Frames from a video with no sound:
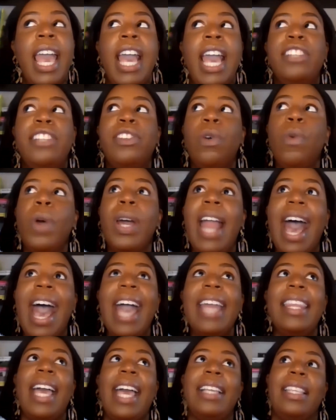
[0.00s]
And so what
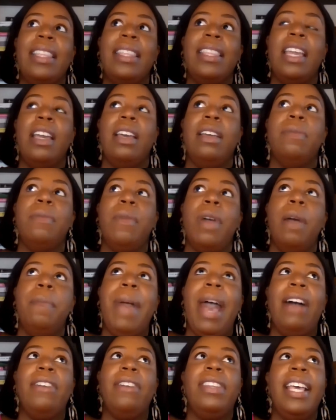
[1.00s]
I'd like to think
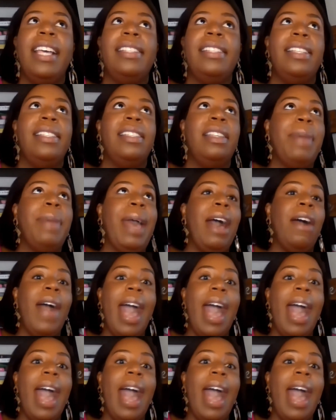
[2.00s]
about less is about